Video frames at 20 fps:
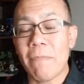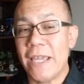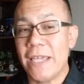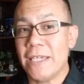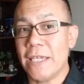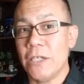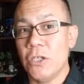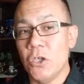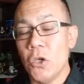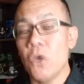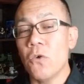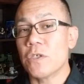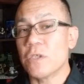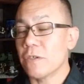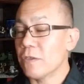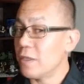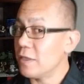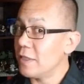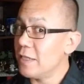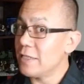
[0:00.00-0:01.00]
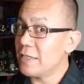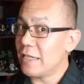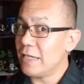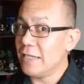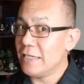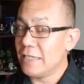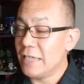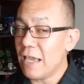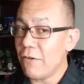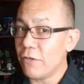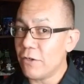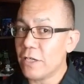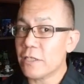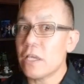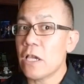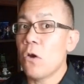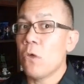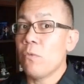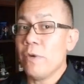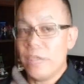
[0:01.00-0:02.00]
making use of the things that he's given
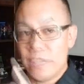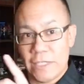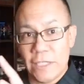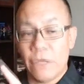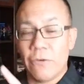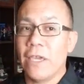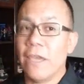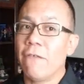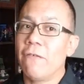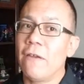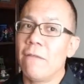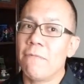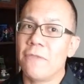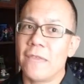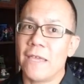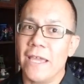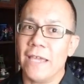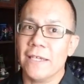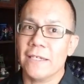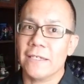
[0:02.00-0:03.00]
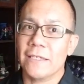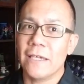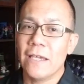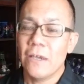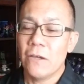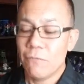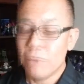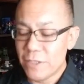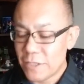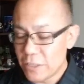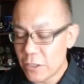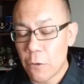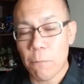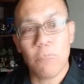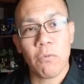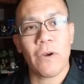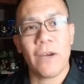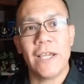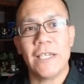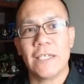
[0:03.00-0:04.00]
us, we still give him thanks. We still
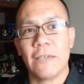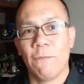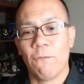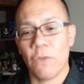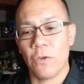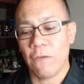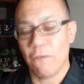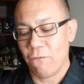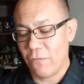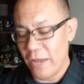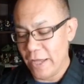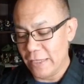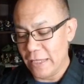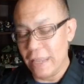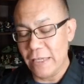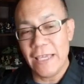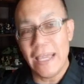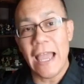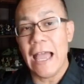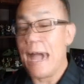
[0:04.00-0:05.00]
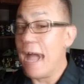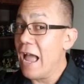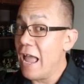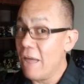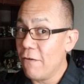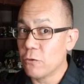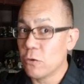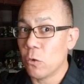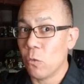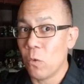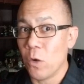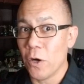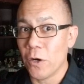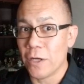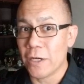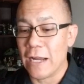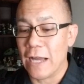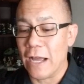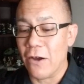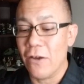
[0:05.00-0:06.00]
praise him for the fact that, yeah, I have to
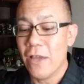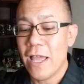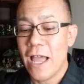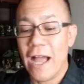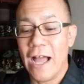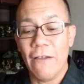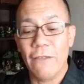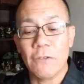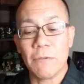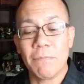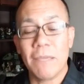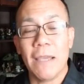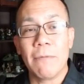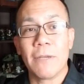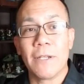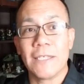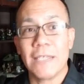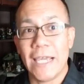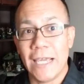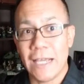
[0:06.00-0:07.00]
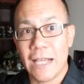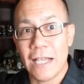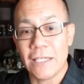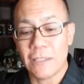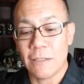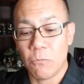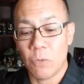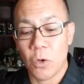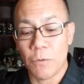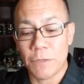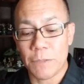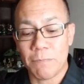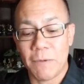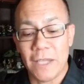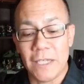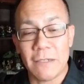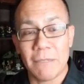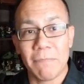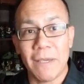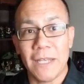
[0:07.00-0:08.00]
work now. I have to be able to take on some more
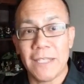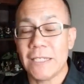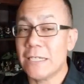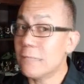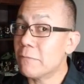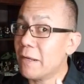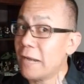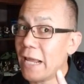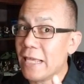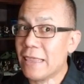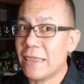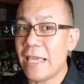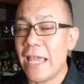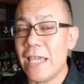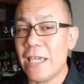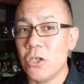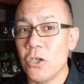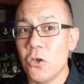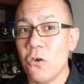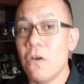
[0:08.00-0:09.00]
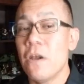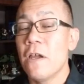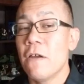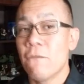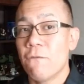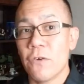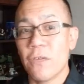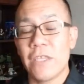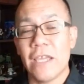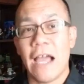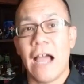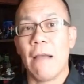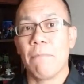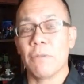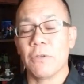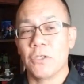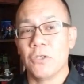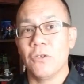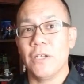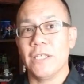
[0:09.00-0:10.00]
responsibilities, but I thank you for the
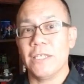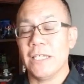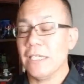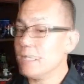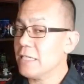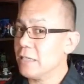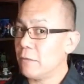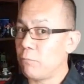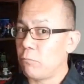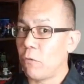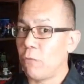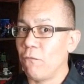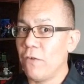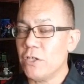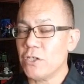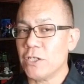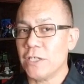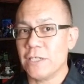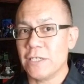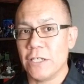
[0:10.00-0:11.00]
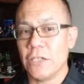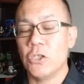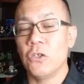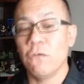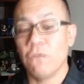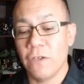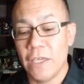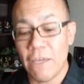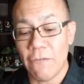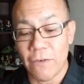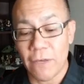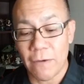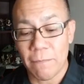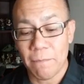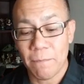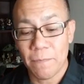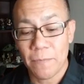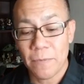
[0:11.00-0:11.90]
opportunities and the provisions that you've given.